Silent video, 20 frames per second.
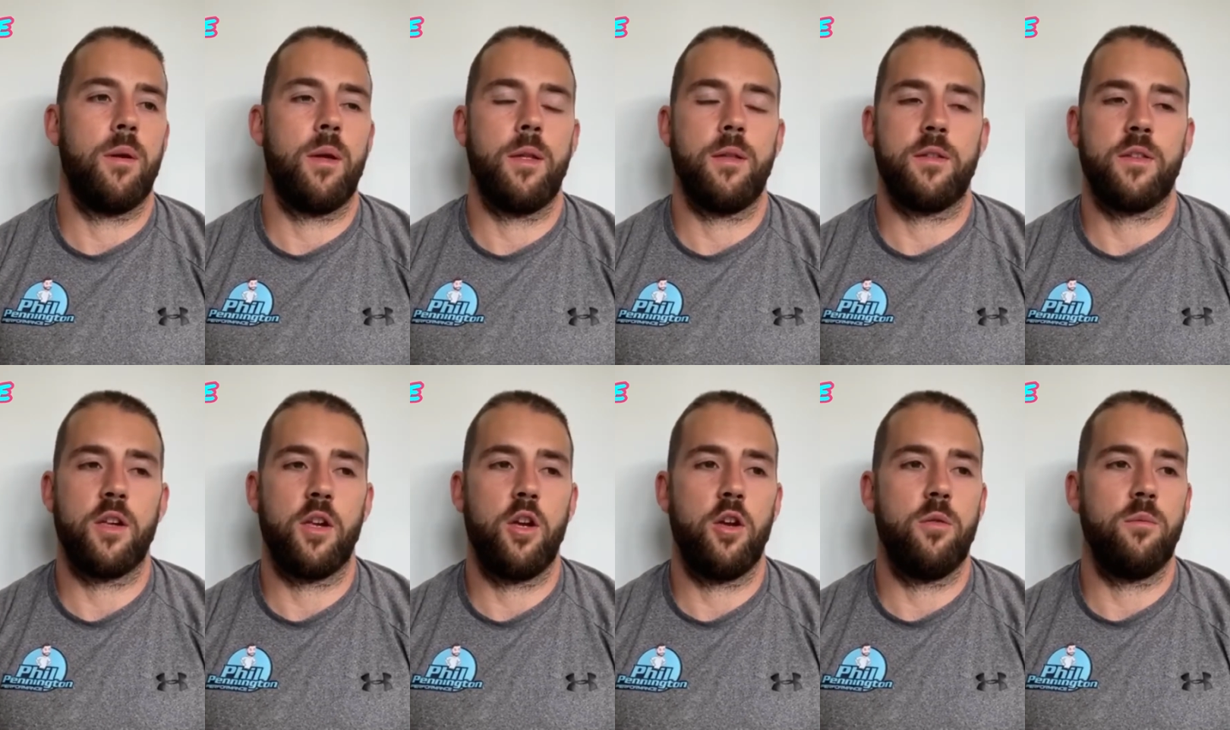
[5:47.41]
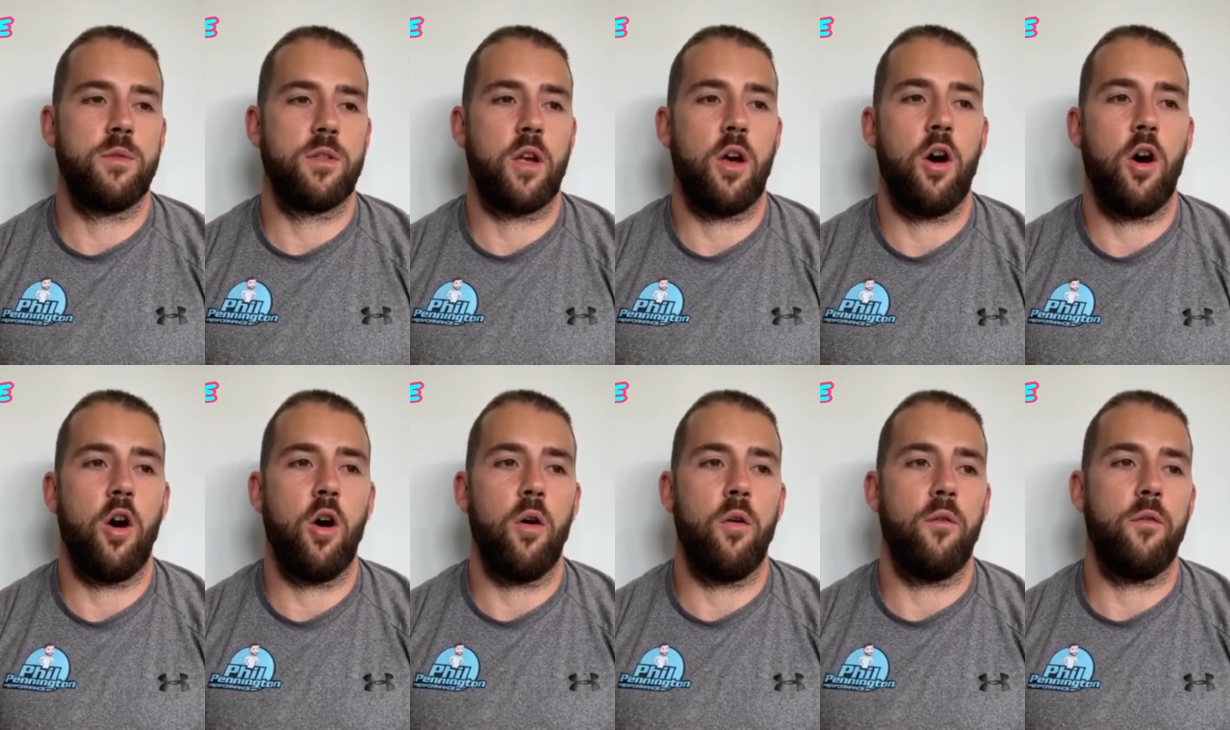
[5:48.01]
In terms
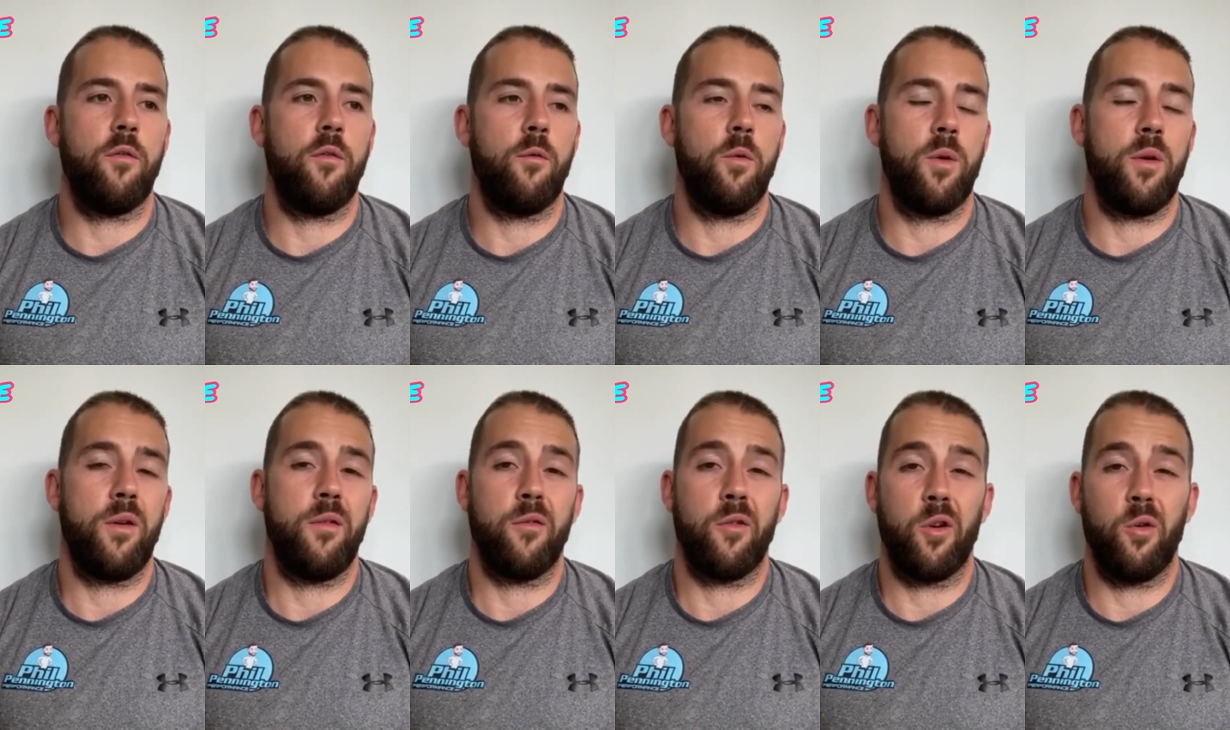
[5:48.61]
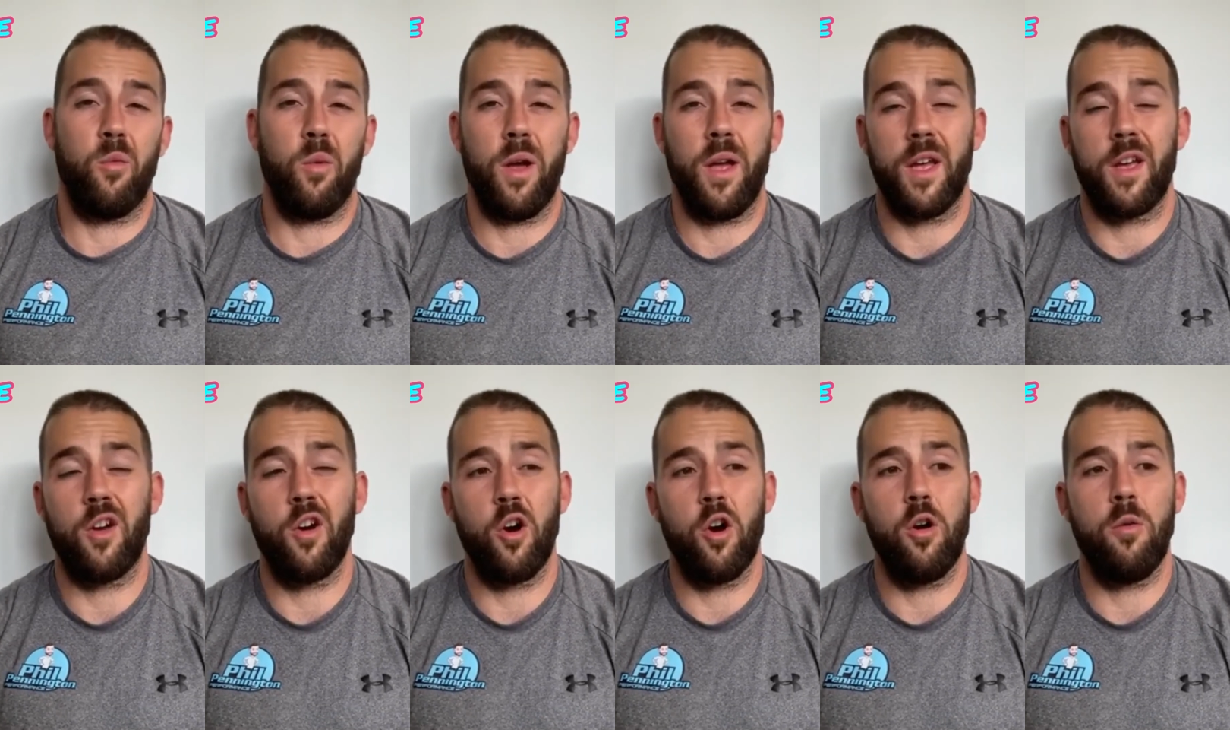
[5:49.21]
of we're either going to
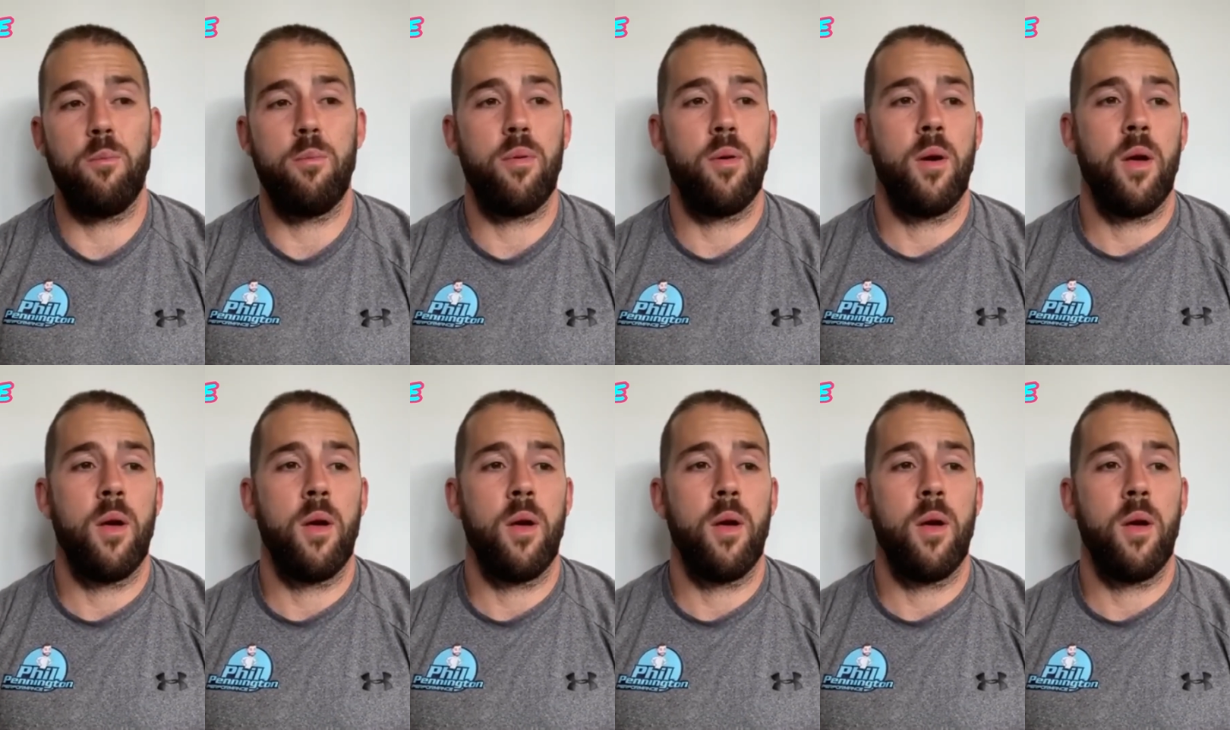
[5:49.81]
wake up